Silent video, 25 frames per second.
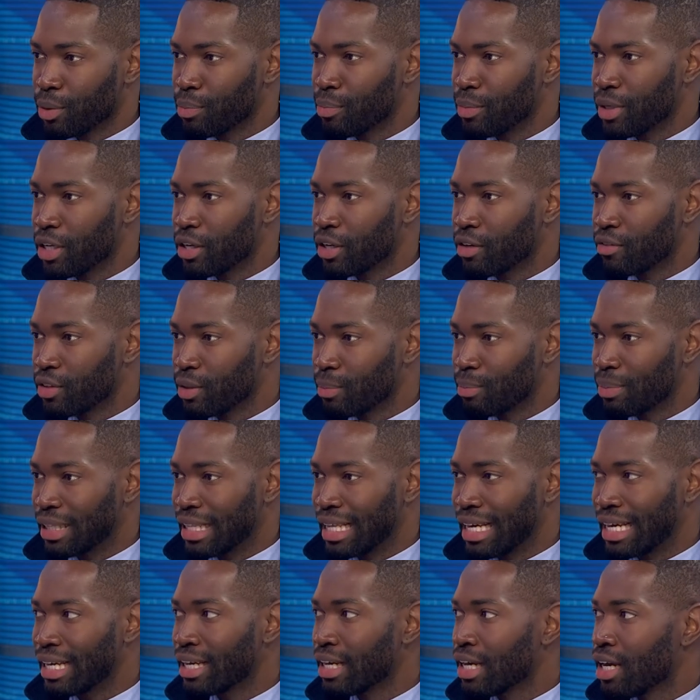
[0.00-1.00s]
premiere of the
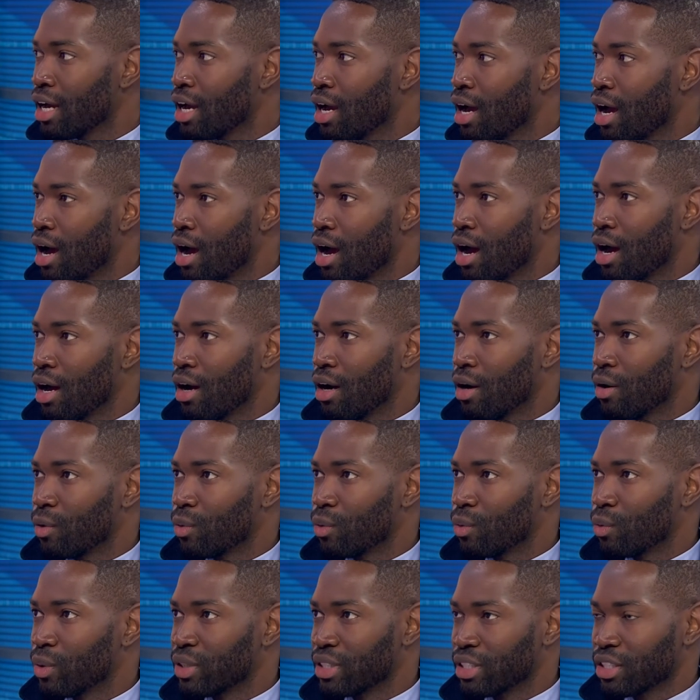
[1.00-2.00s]
play uh,
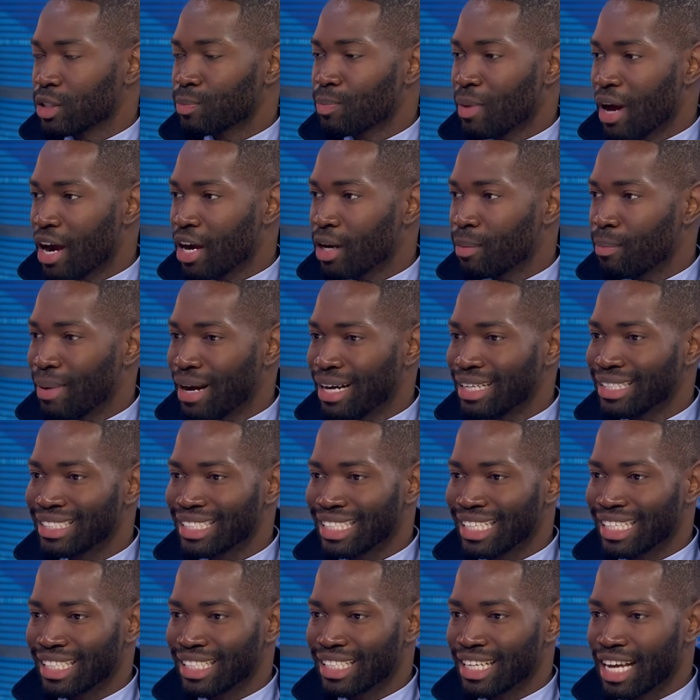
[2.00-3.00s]
was inspired by
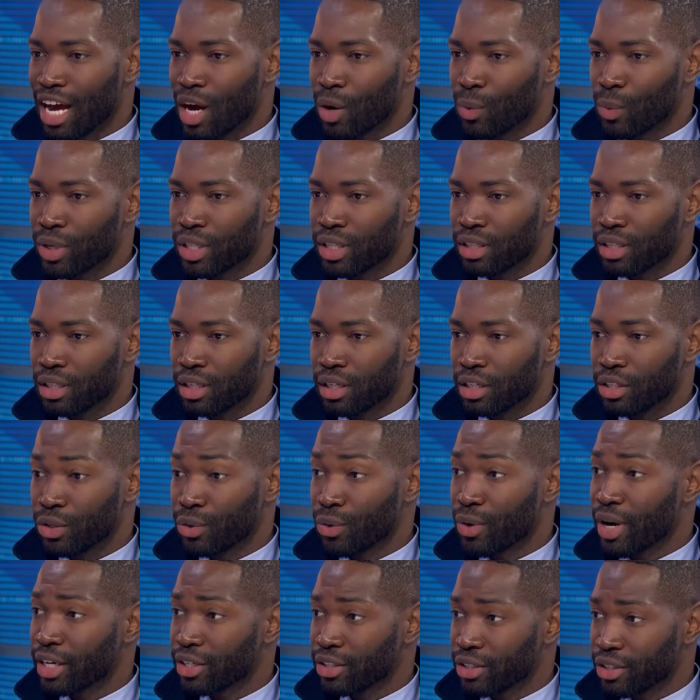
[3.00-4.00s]
sitting down with the
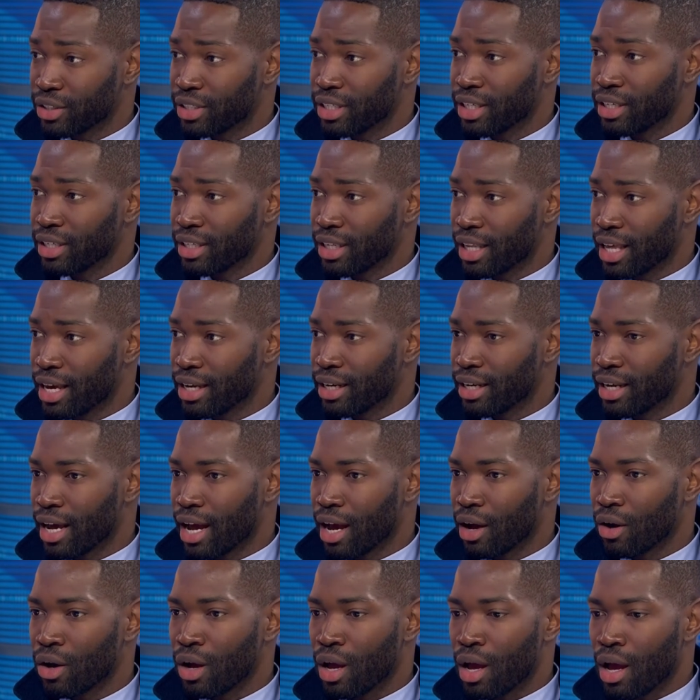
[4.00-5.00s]
director, Tina
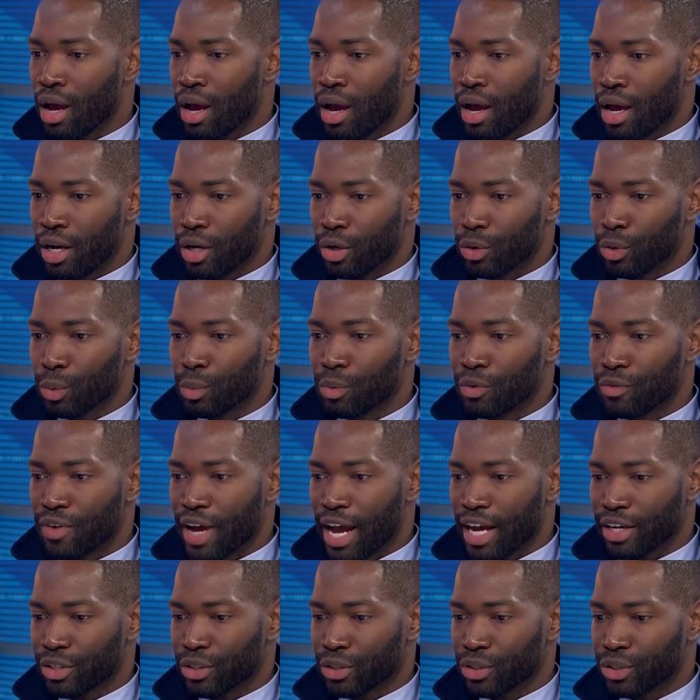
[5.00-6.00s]
Landau, and a group of
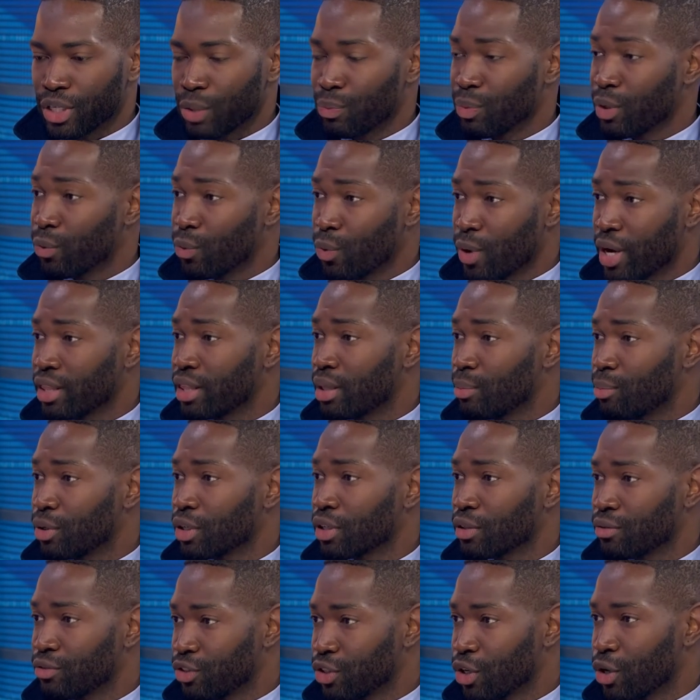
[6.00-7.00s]
actors, and we read the
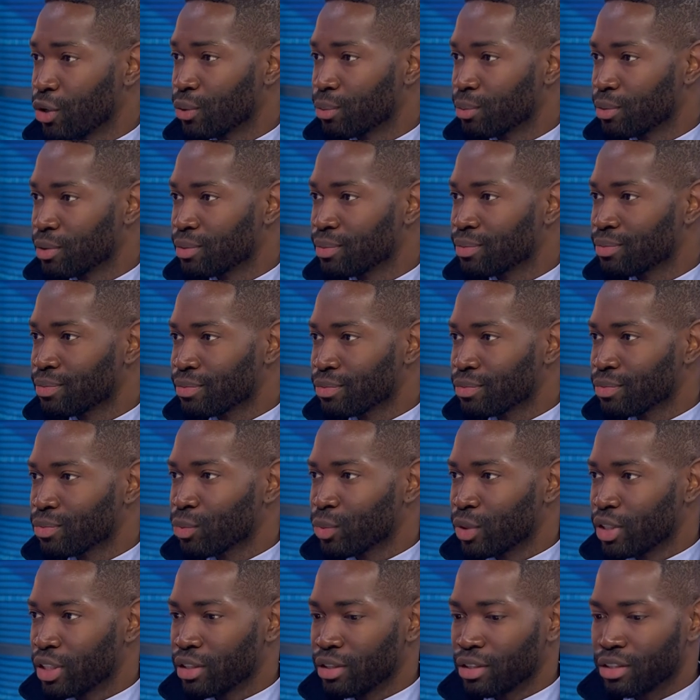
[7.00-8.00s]
book of Job.
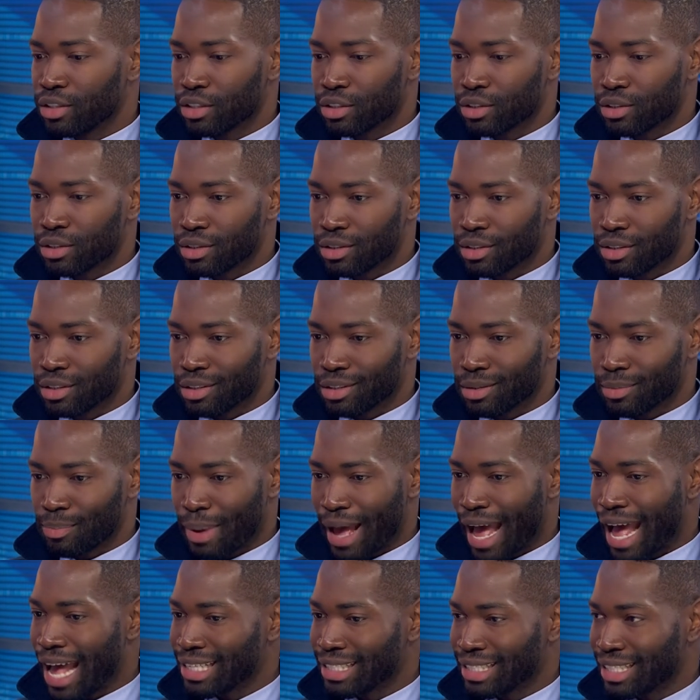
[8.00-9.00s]
We just
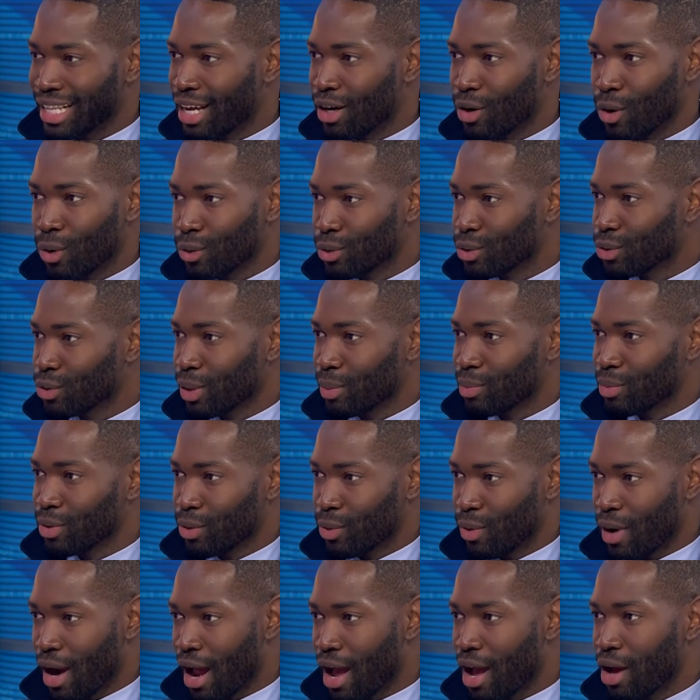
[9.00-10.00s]
passed that old script
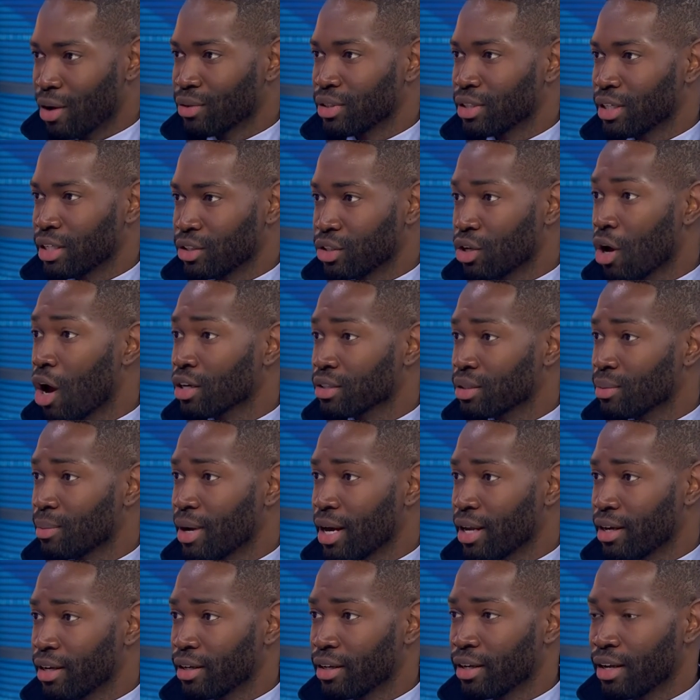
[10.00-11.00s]
around and mm. talked
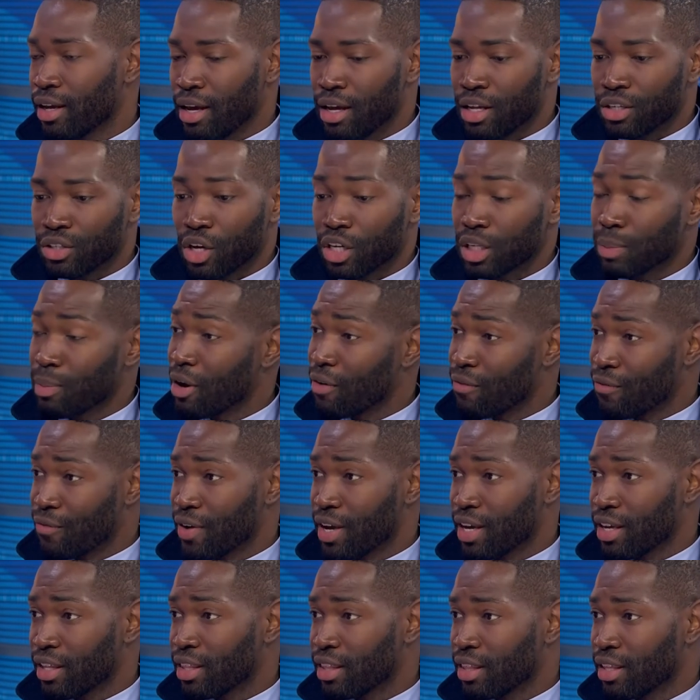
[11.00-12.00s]
about it, talked about
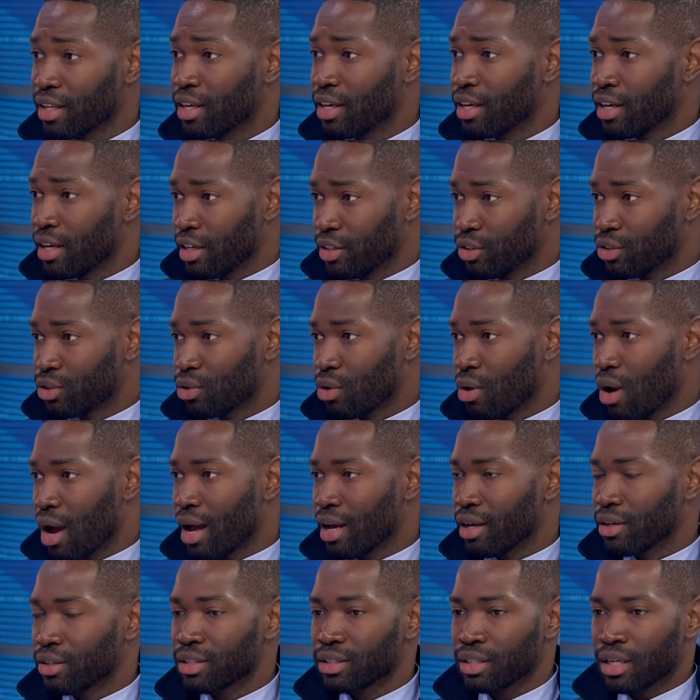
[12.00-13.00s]
faith, its
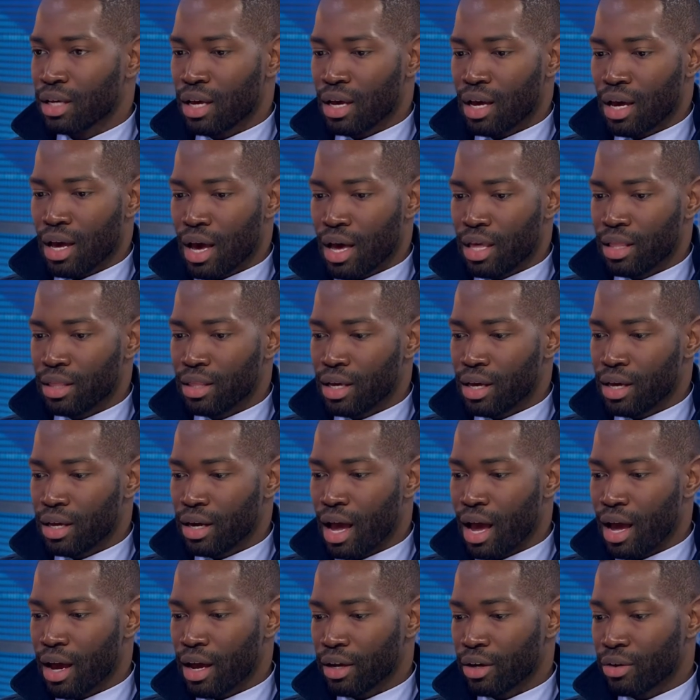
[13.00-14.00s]
trials, and
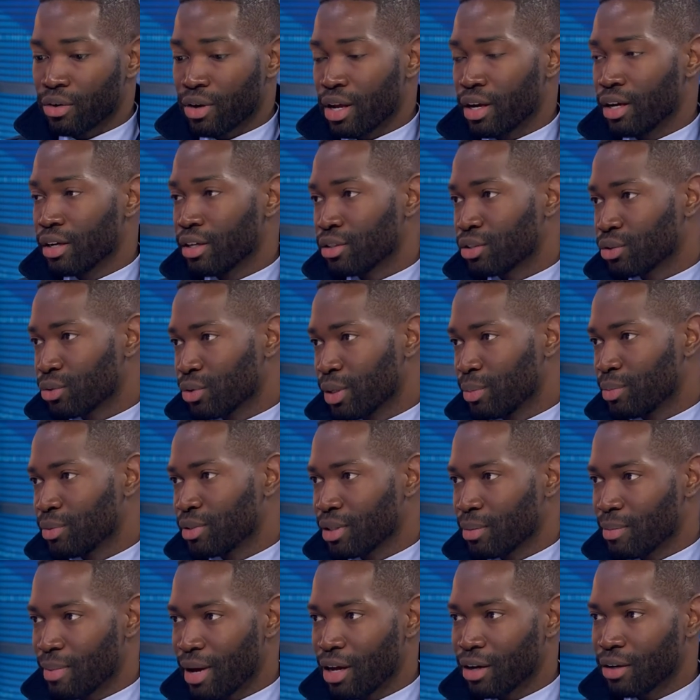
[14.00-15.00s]
then I created a
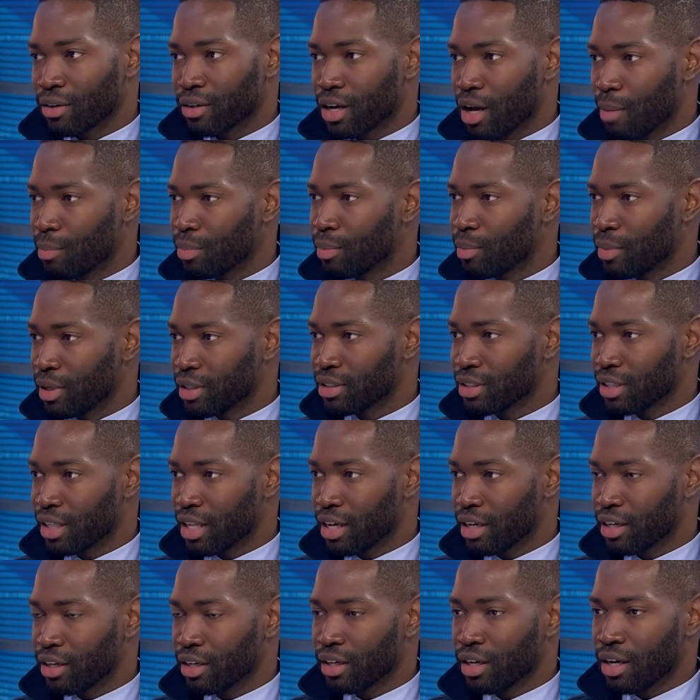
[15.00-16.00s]
script about a couple of months
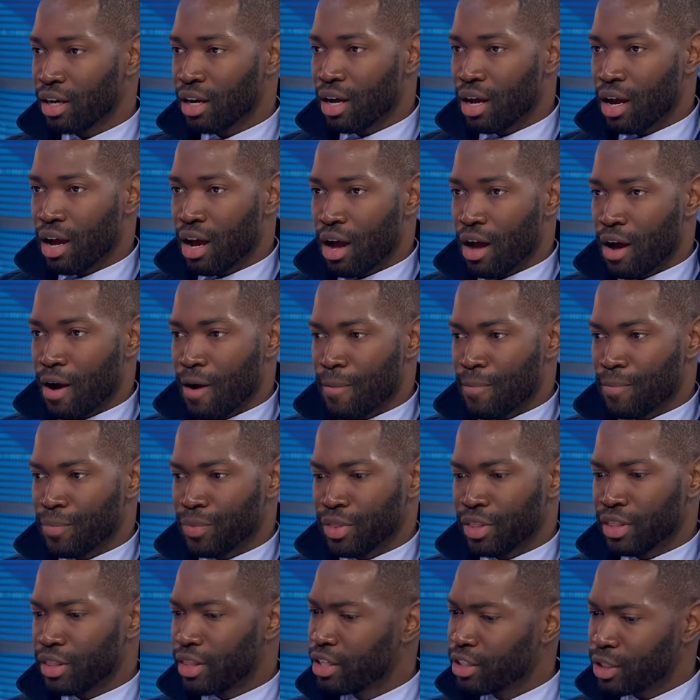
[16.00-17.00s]
later.
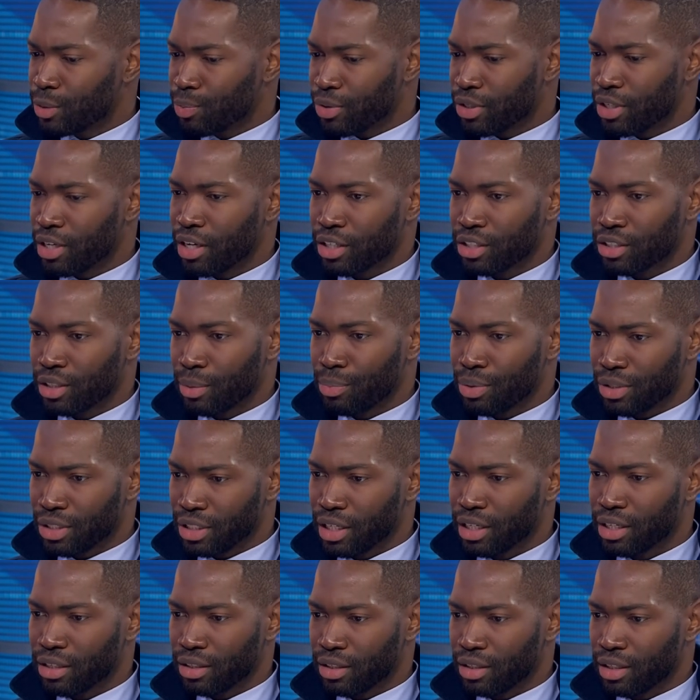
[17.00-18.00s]
Um, this production,
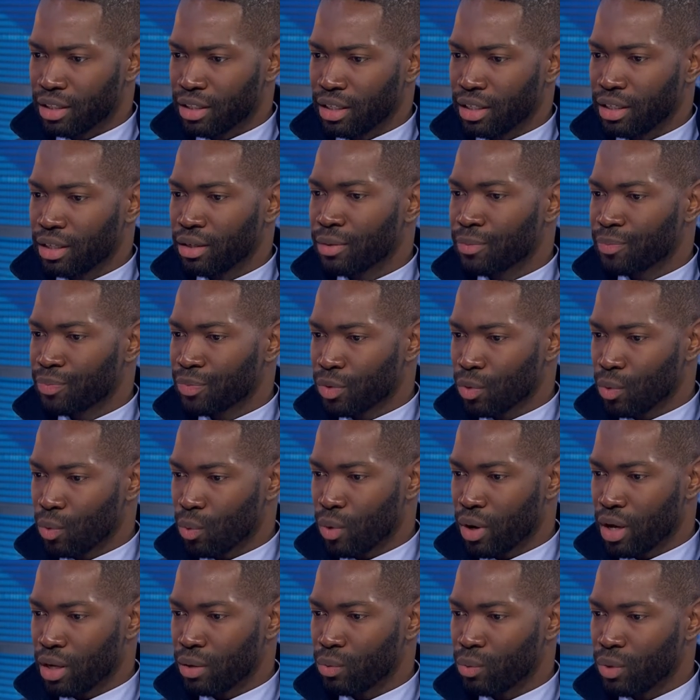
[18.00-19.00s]
particularly
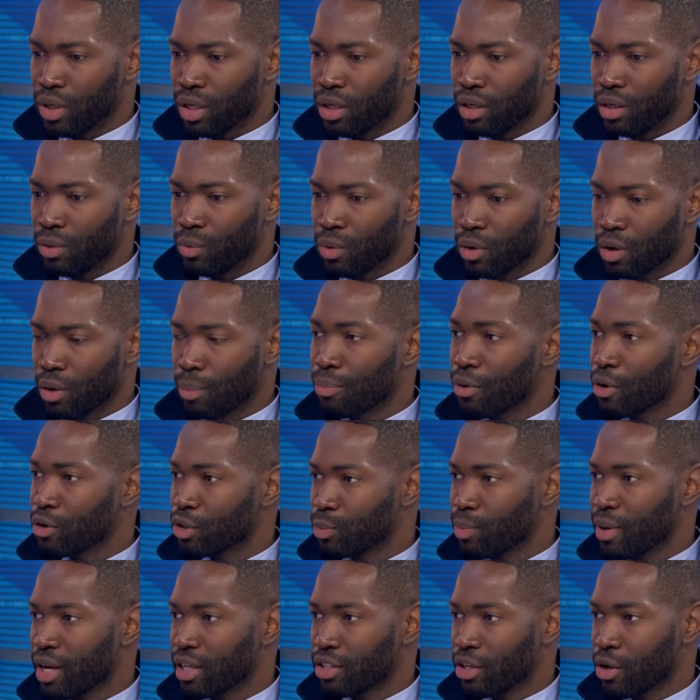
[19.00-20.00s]
when we were
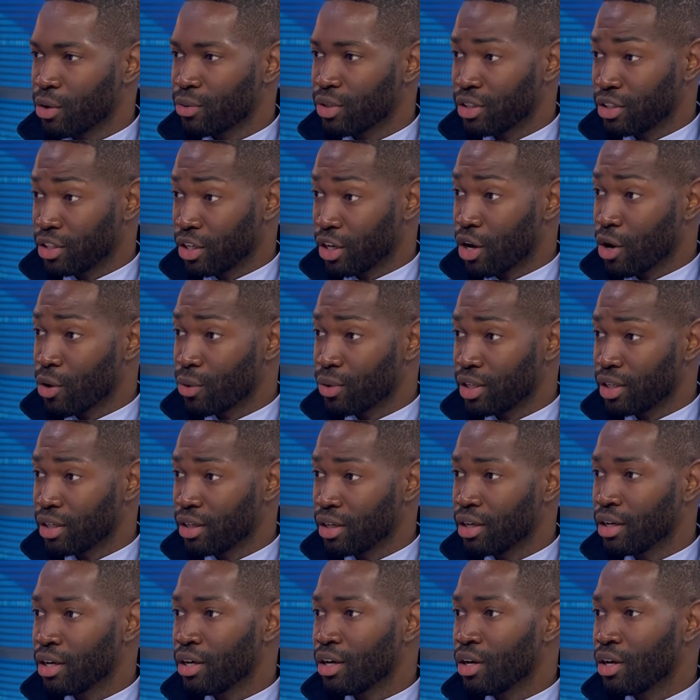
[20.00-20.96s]
approached by Tony Taccone,